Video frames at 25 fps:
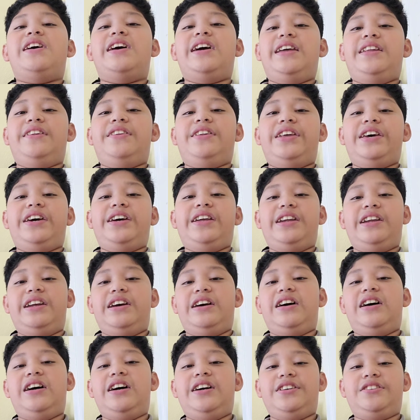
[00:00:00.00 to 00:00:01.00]
and
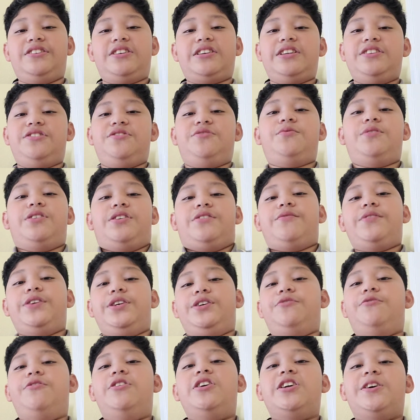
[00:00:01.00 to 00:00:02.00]
then you can do whatever
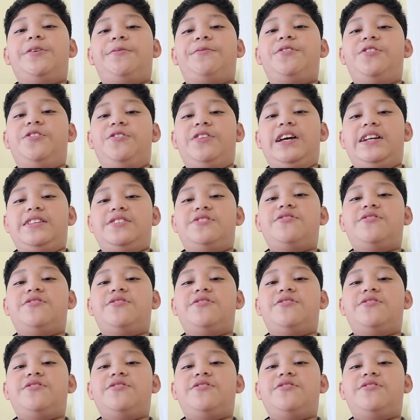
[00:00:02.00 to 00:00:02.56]
you want after that.